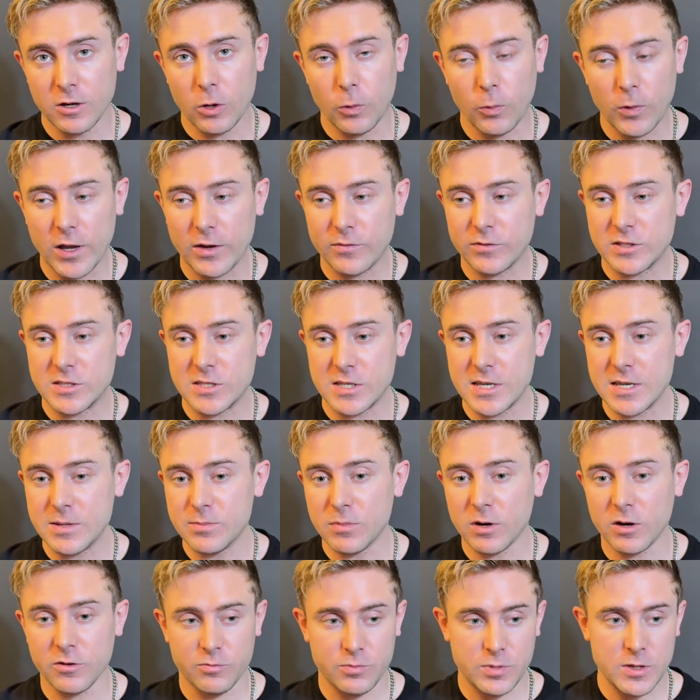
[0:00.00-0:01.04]
We have a
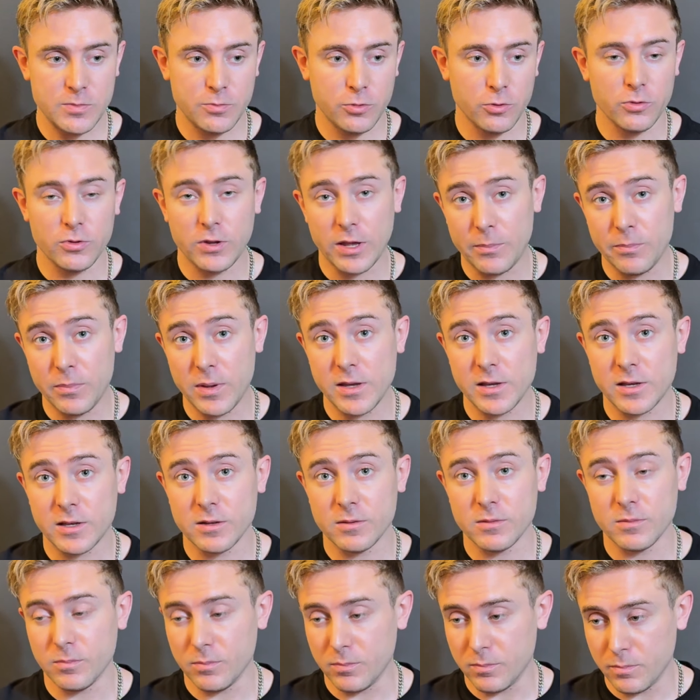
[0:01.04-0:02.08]
team of people that make
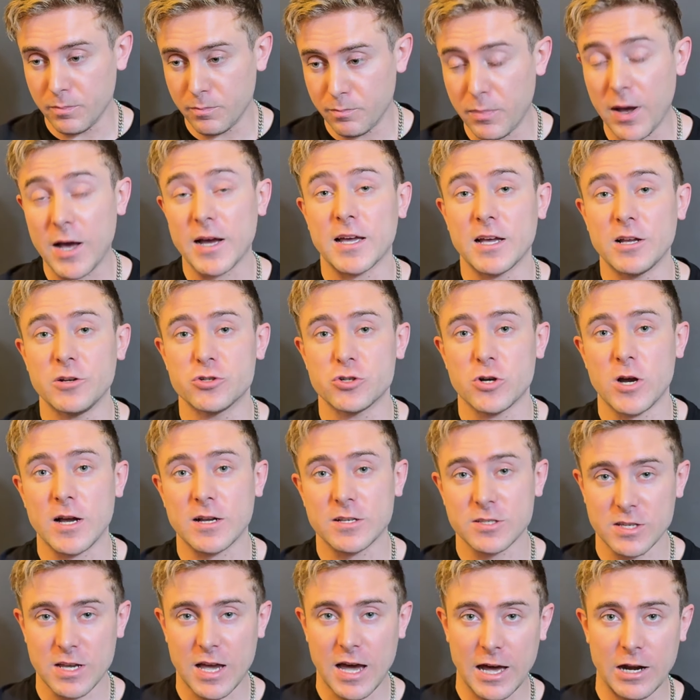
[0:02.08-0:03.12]
backing
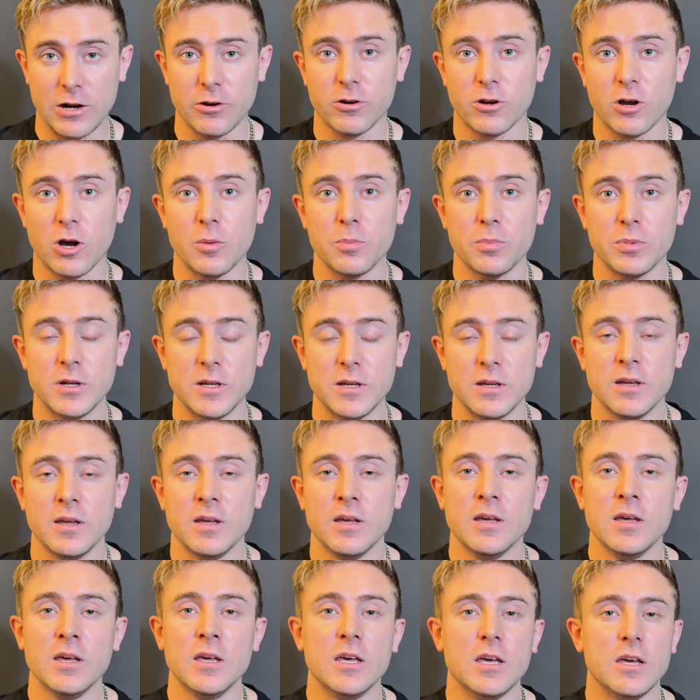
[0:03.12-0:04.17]
tracks at our company.
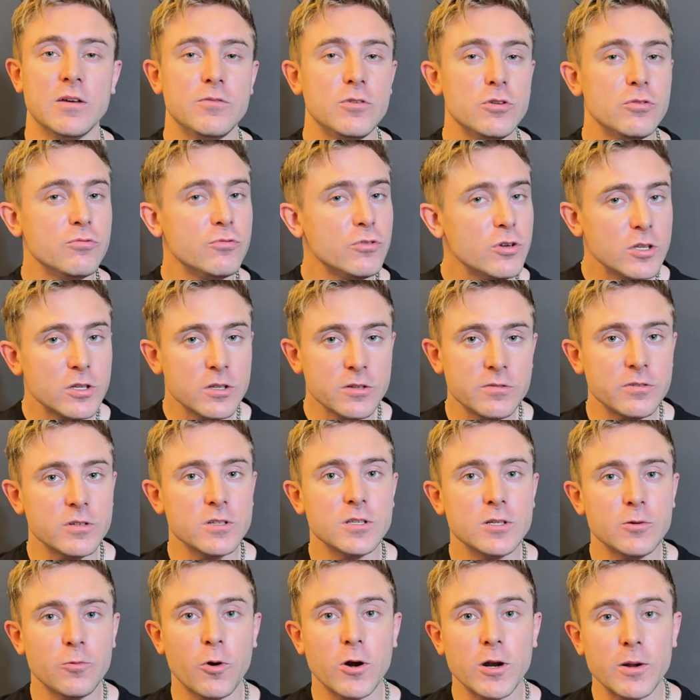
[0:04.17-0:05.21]
If you
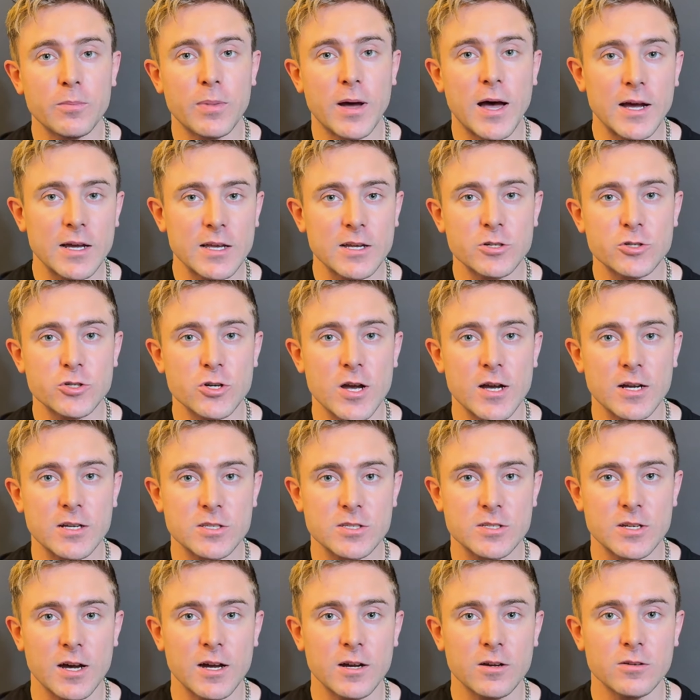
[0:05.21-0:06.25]
really want a backing track
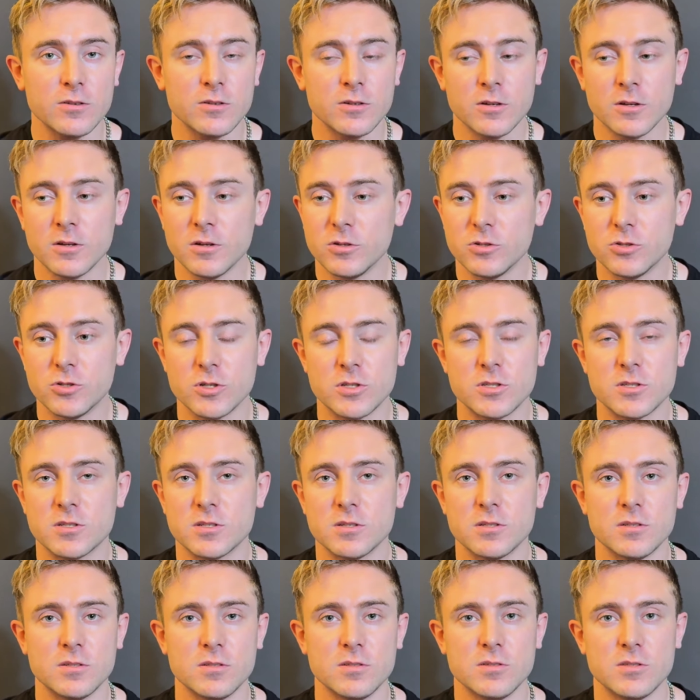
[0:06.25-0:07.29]
style, just
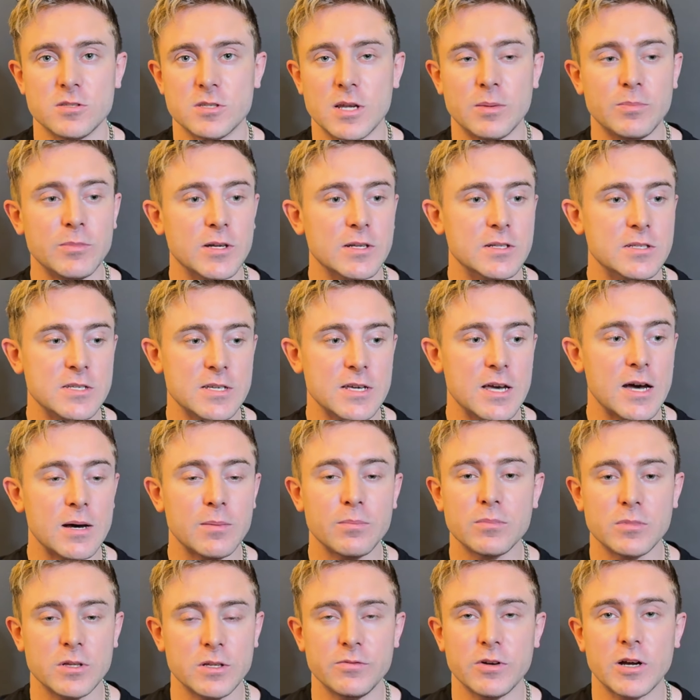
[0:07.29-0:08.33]
send me a
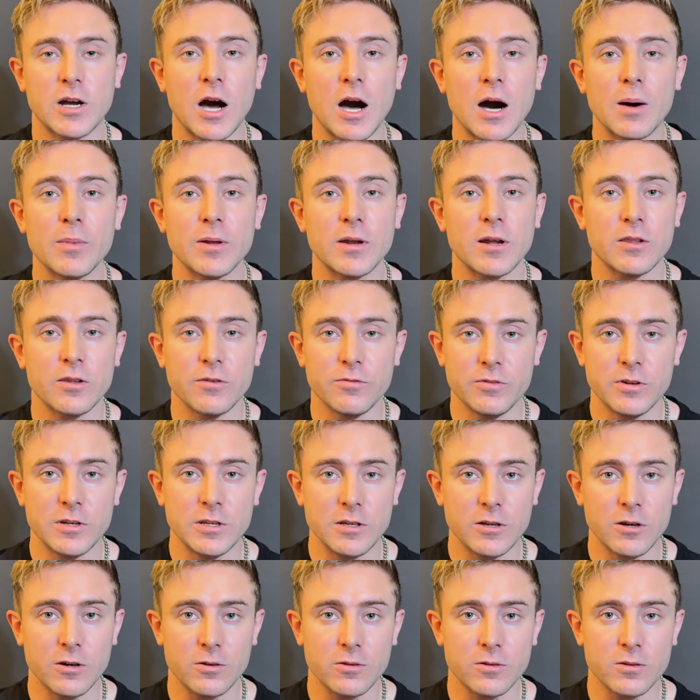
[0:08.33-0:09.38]
DM, leave a comment on the
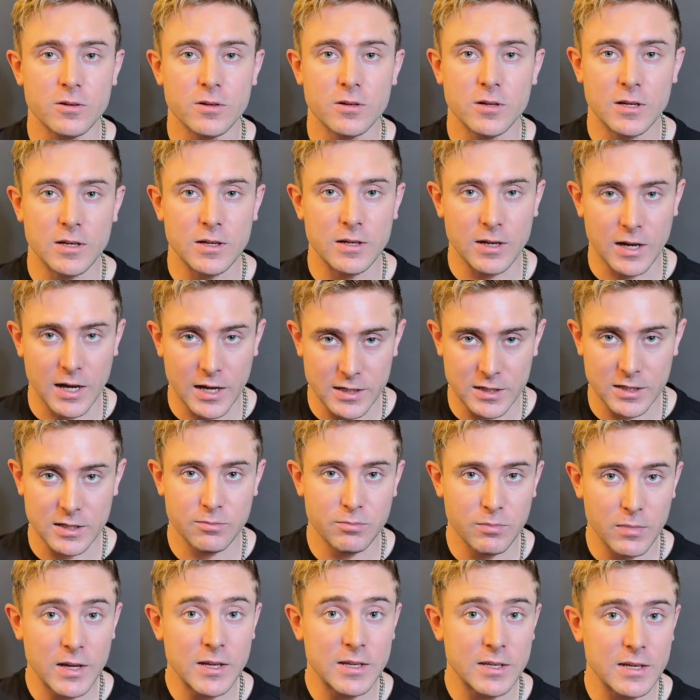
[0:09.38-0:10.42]
video, and I
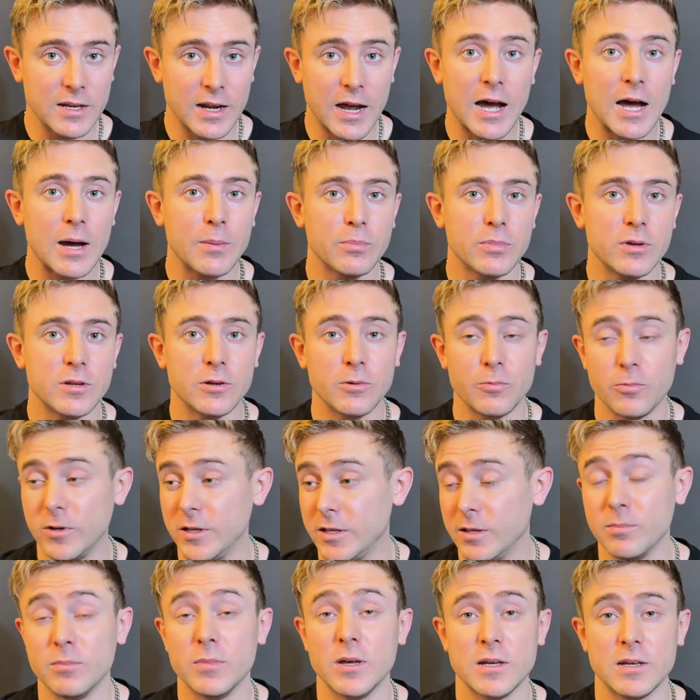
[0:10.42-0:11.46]
can make it happen, and we
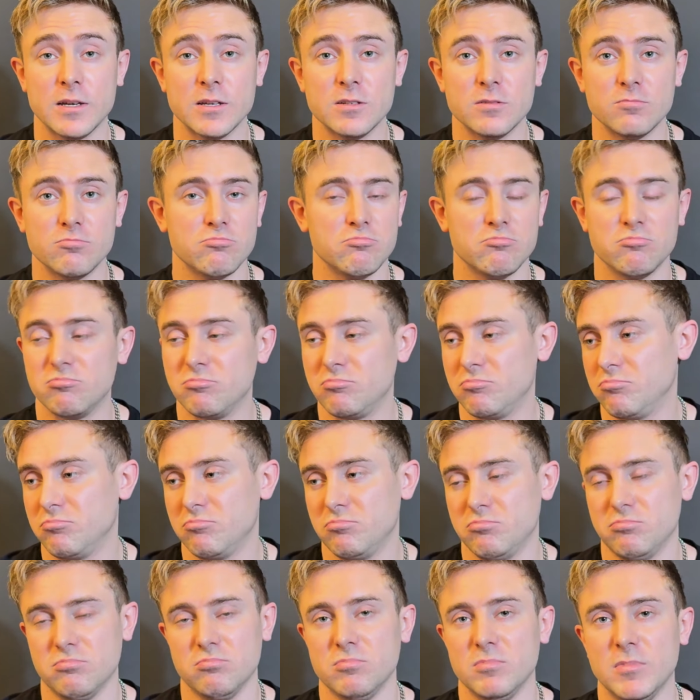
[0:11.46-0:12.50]
can make it
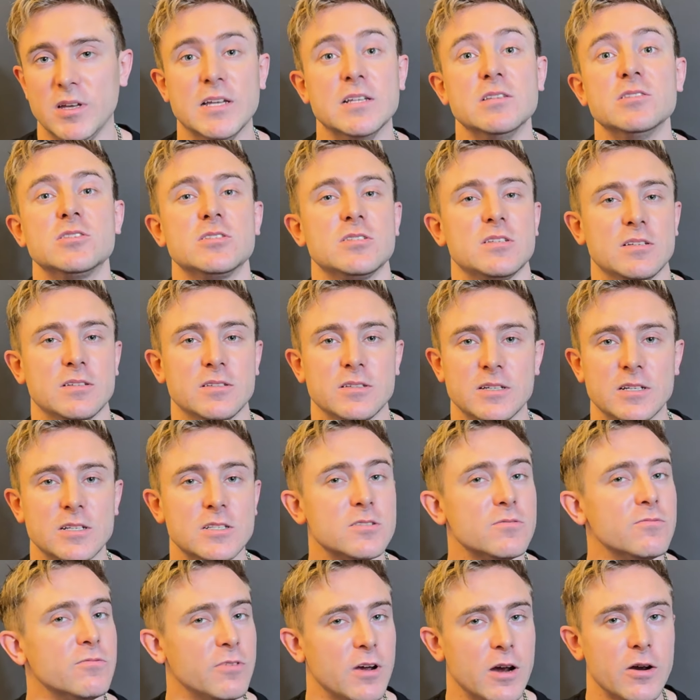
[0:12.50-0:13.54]
instantly.
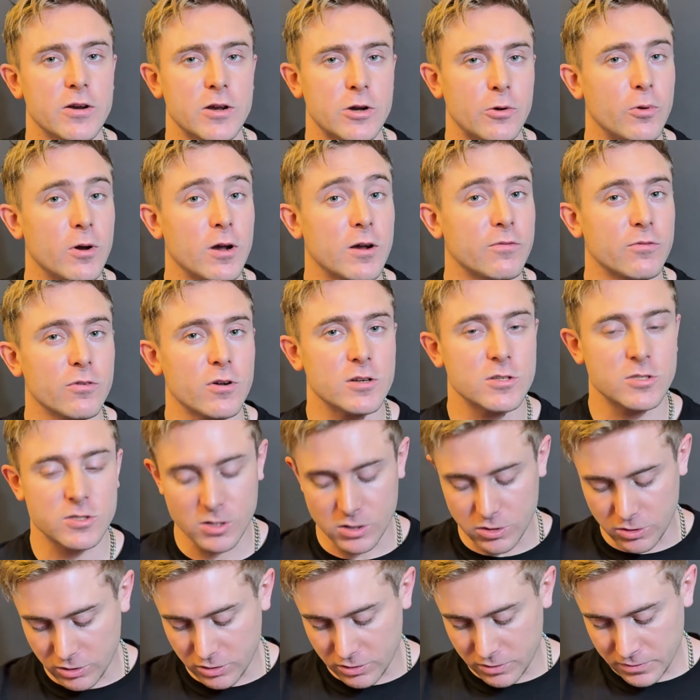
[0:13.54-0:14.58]
It's very quick for us to
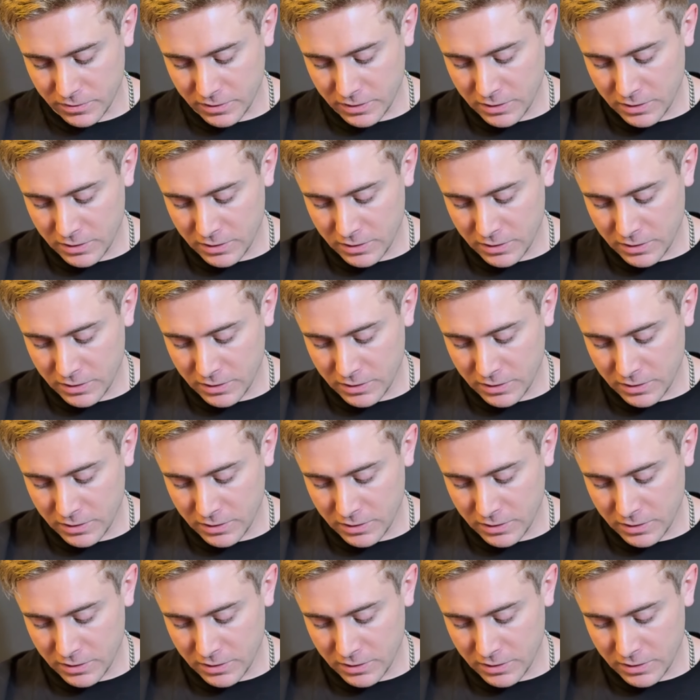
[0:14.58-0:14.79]
do.